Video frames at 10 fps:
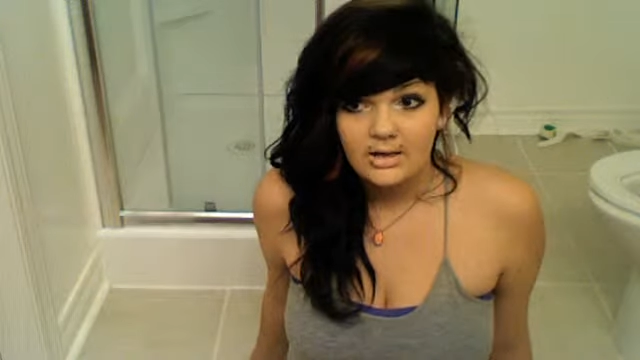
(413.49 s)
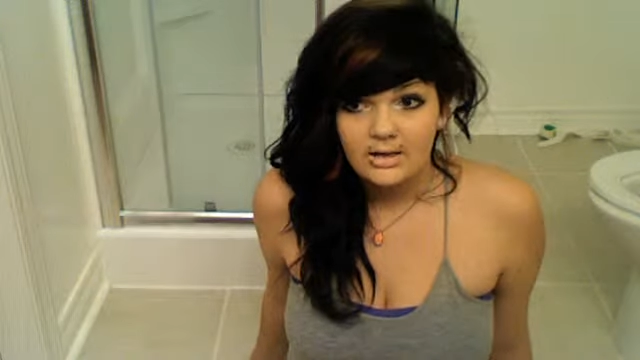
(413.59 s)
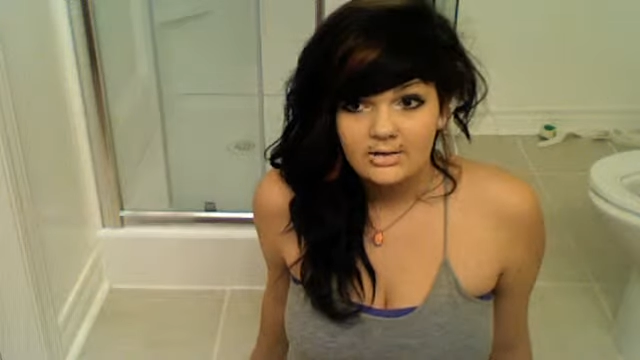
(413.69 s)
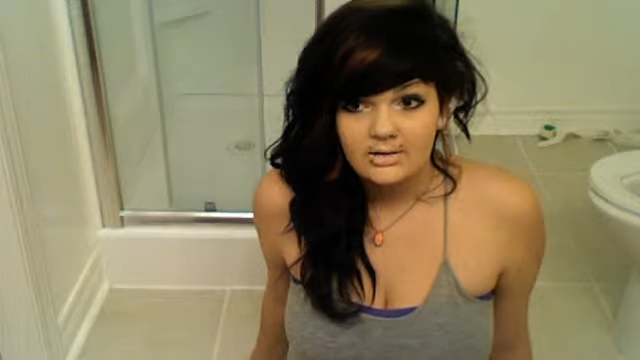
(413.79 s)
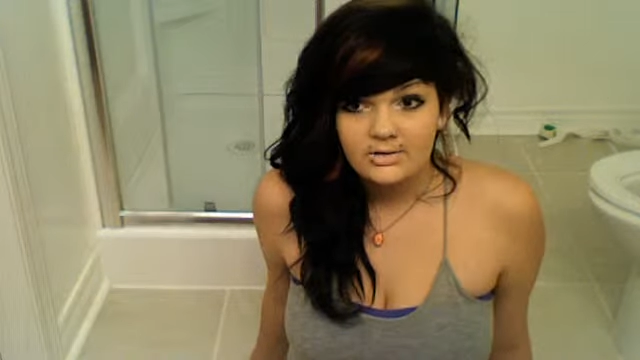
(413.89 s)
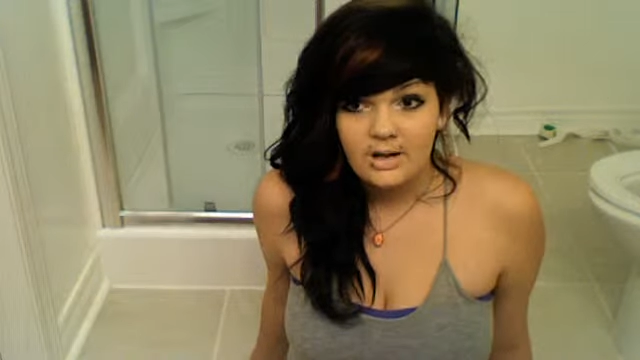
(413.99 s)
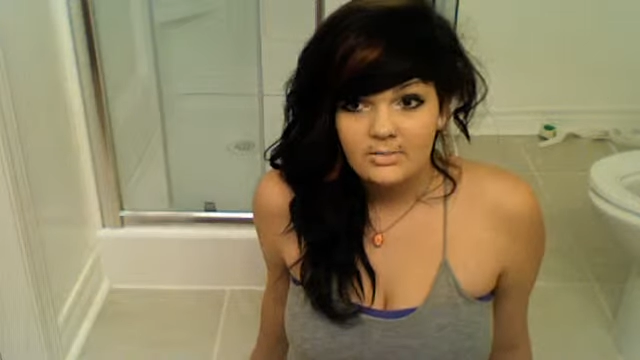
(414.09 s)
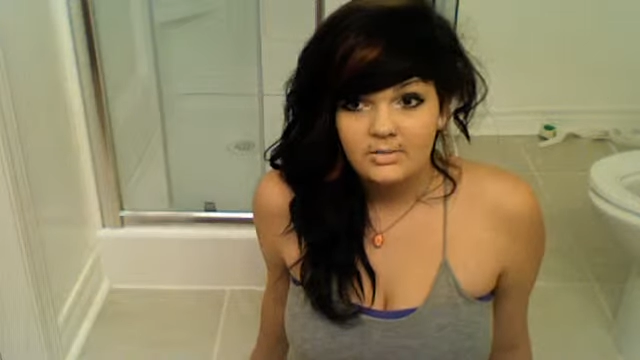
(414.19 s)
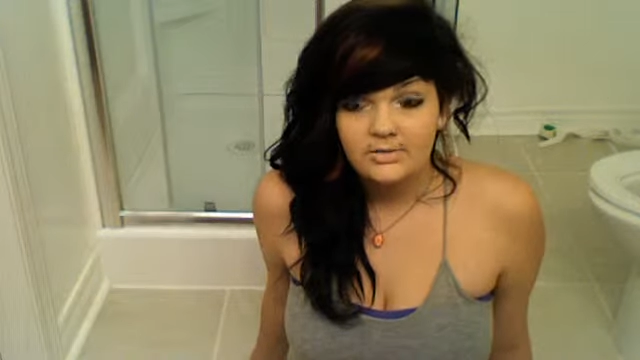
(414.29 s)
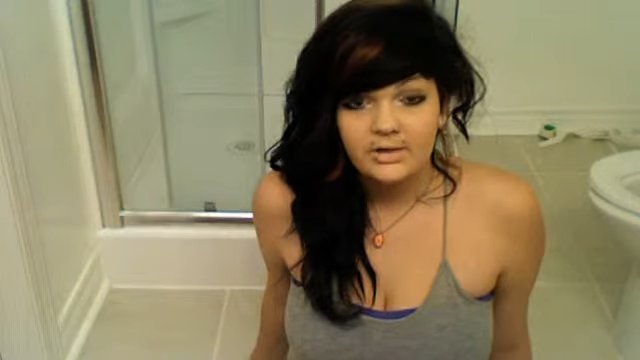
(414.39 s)

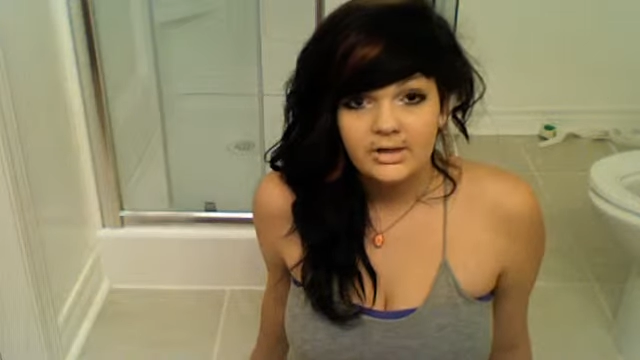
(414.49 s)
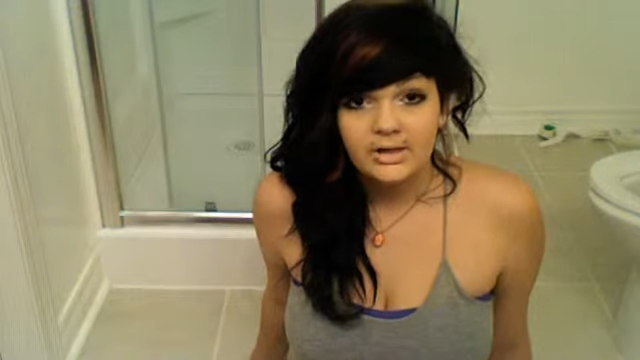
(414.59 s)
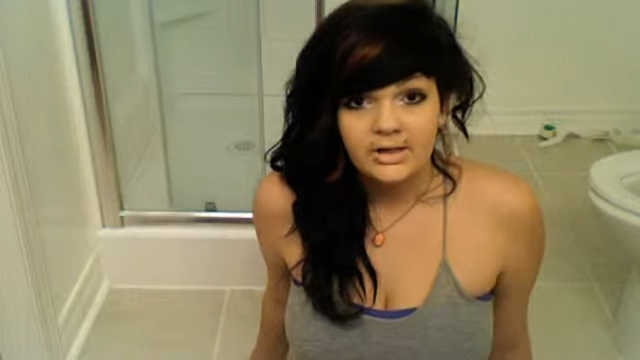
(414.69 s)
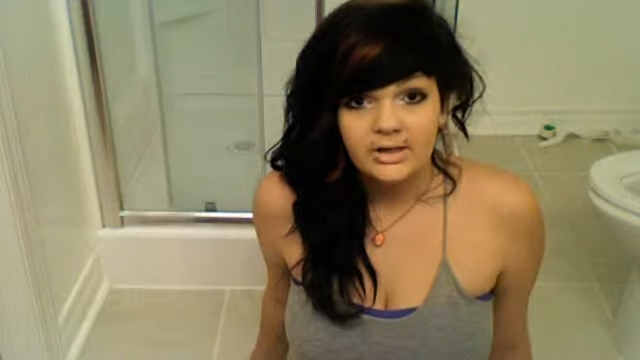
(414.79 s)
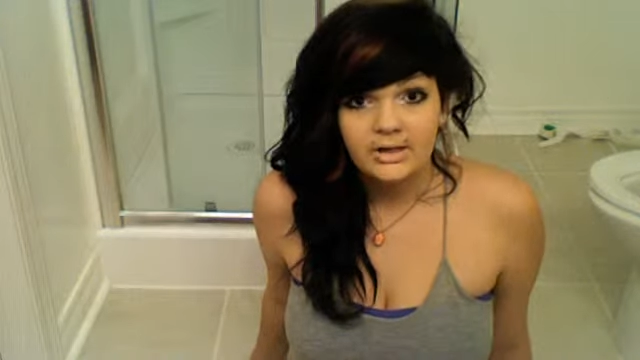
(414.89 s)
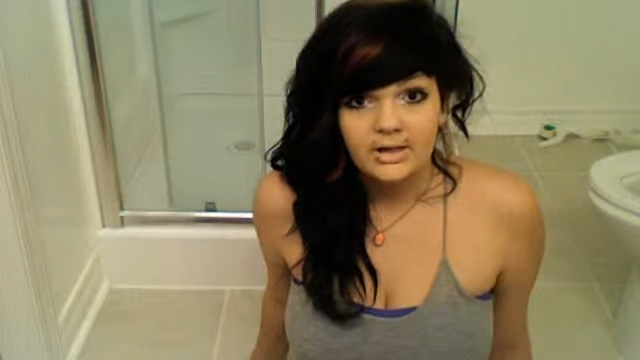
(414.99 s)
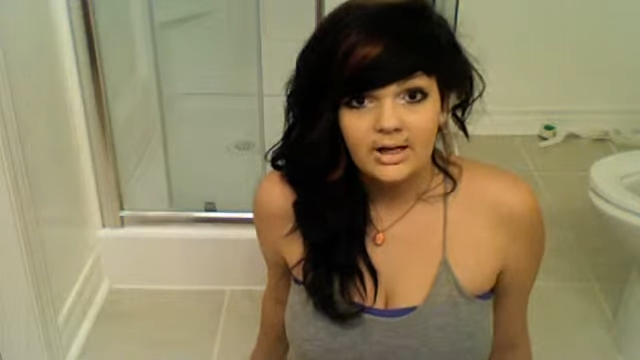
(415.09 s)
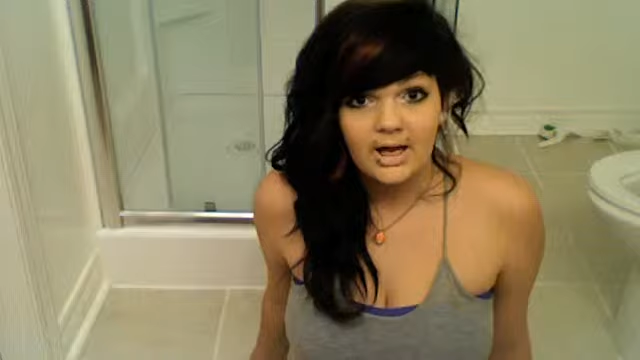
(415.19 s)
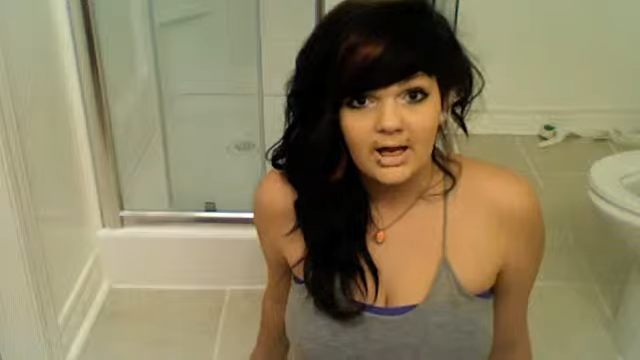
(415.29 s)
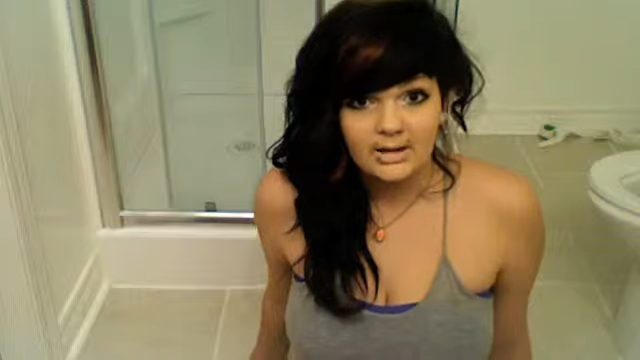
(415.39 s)
indescribable feeling that
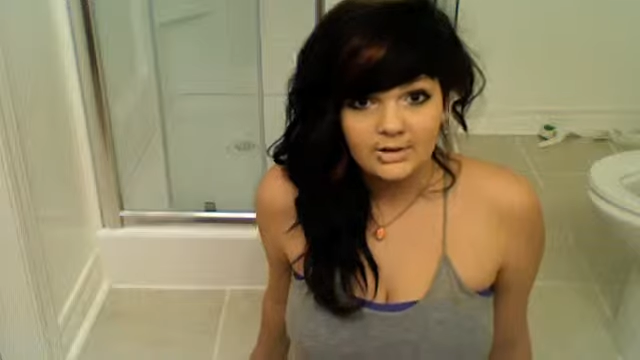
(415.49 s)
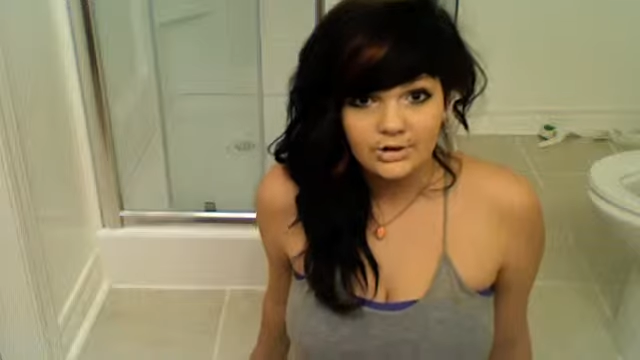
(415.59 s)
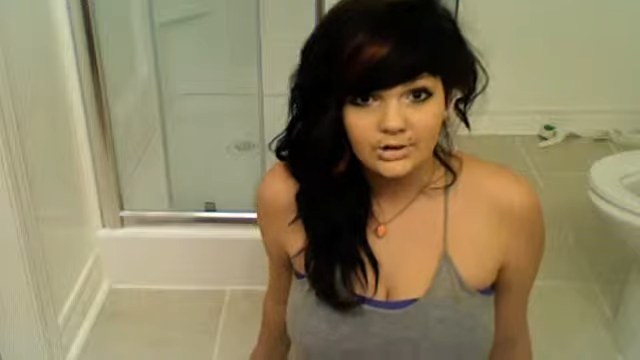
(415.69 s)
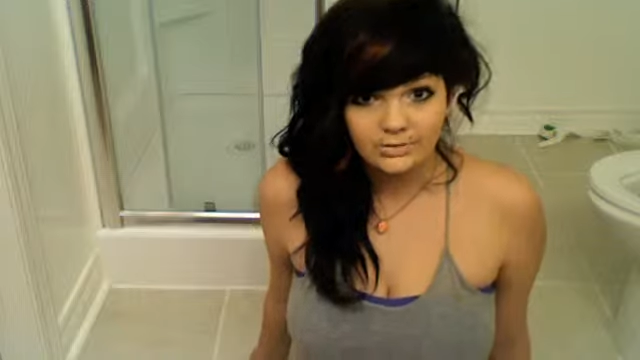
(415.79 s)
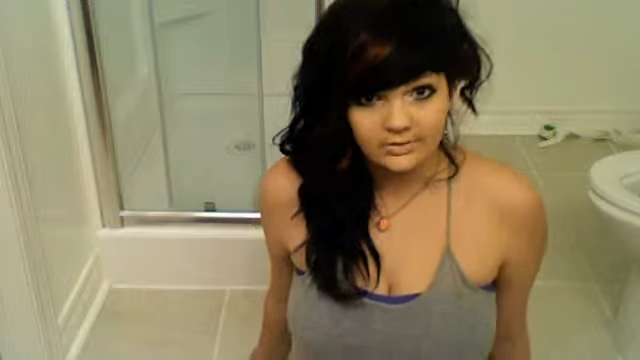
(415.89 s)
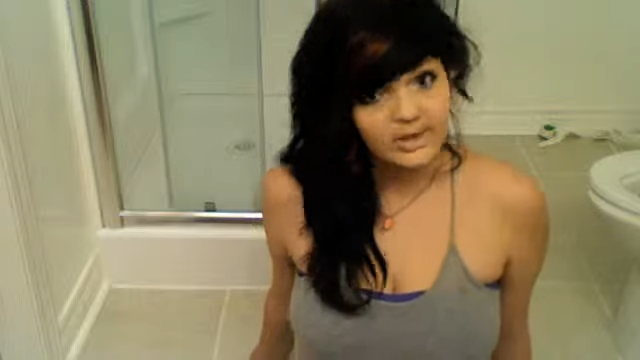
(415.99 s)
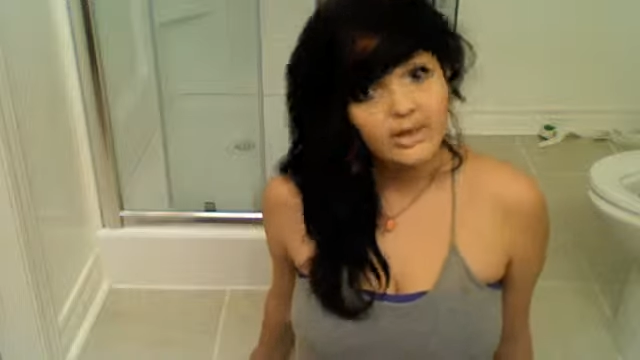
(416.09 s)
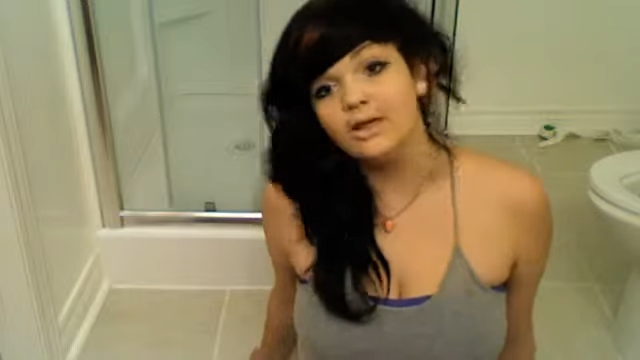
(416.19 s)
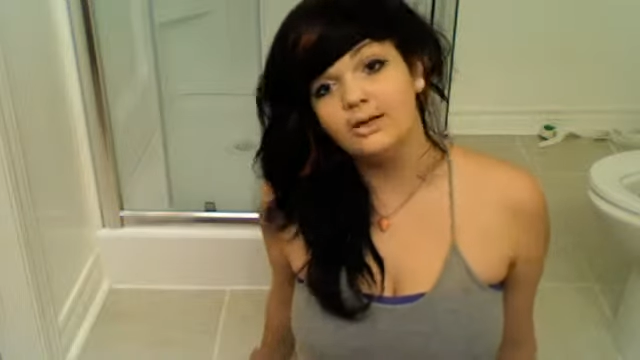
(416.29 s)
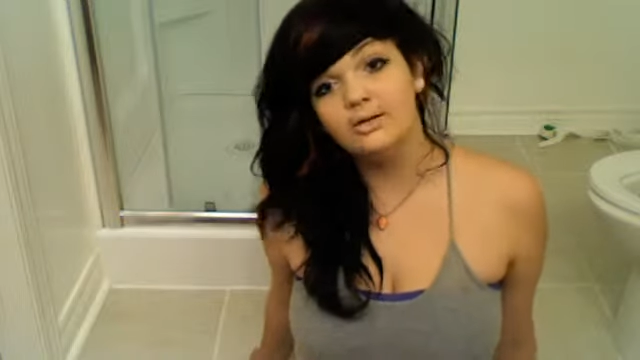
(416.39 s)
I had to fit
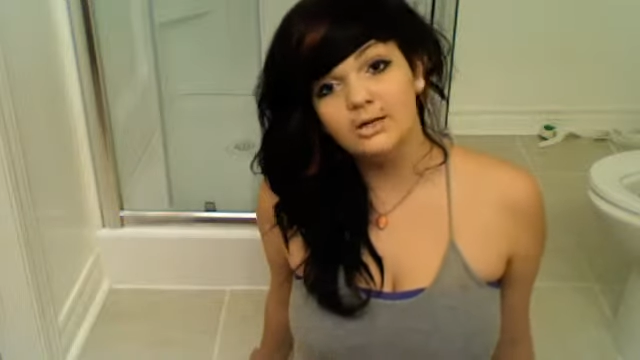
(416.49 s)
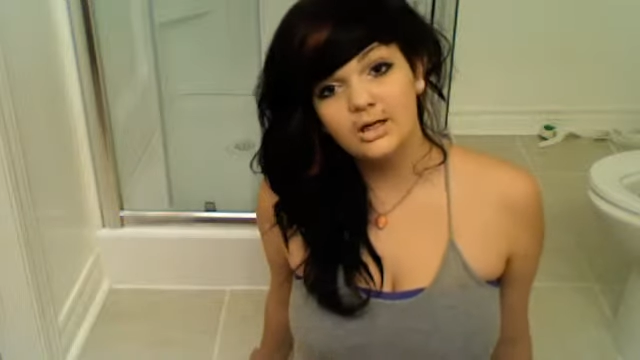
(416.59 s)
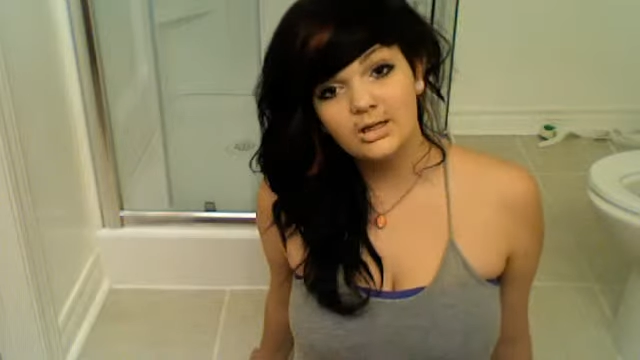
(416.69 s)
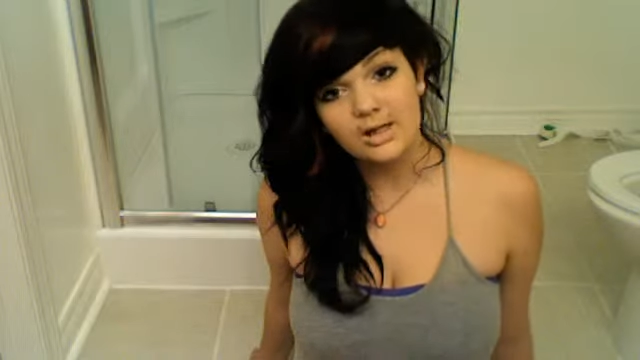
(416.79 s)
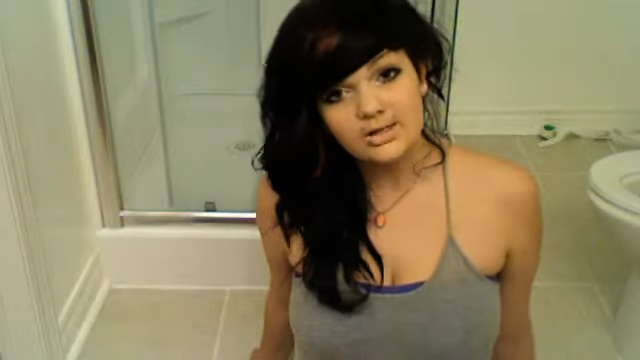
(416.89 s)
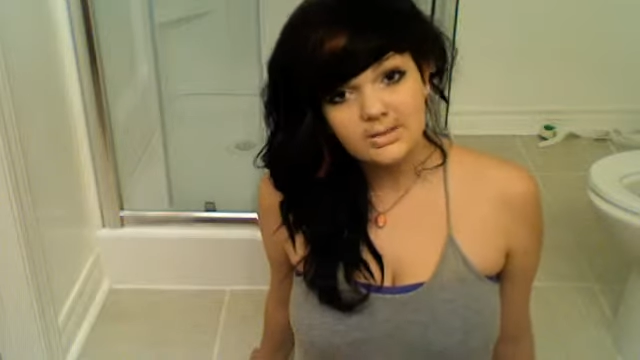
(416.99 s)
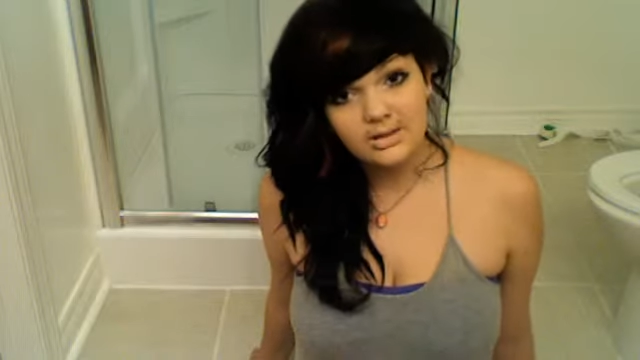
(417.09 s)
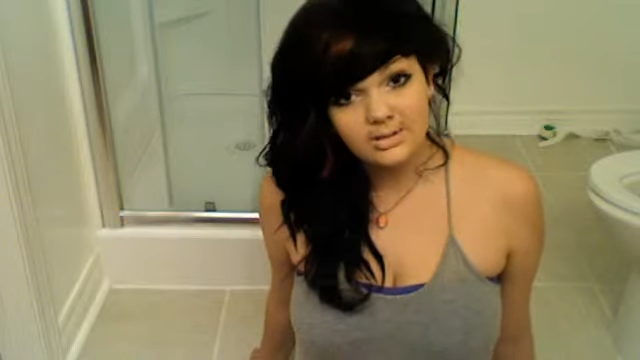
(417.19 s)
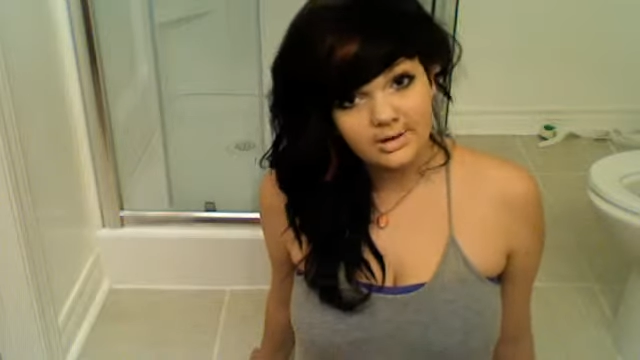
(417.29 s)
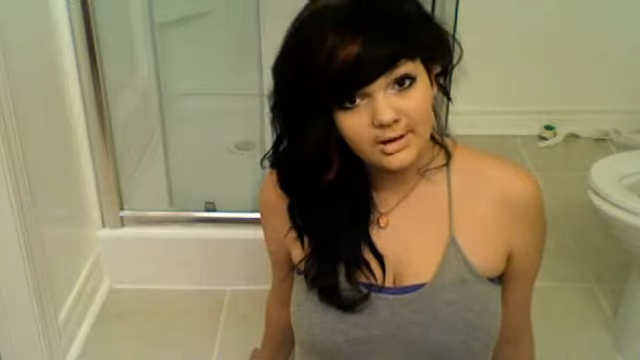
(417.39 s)
in the lesbian
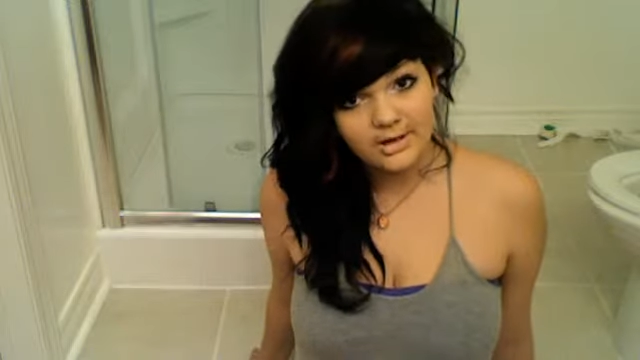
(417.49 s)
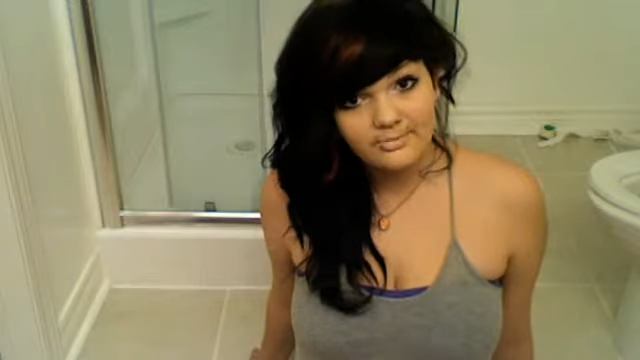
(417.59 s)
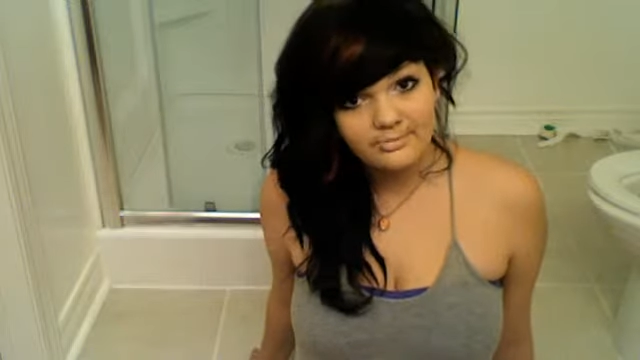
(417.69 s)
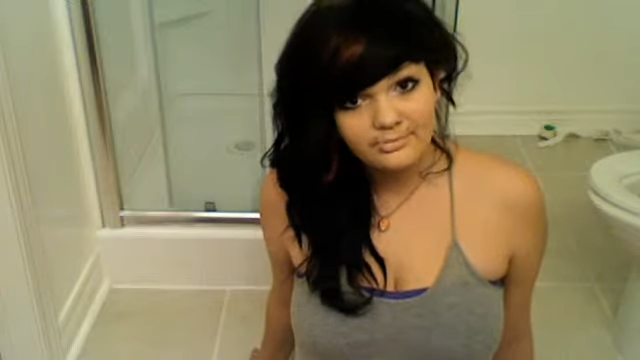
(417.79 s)
community,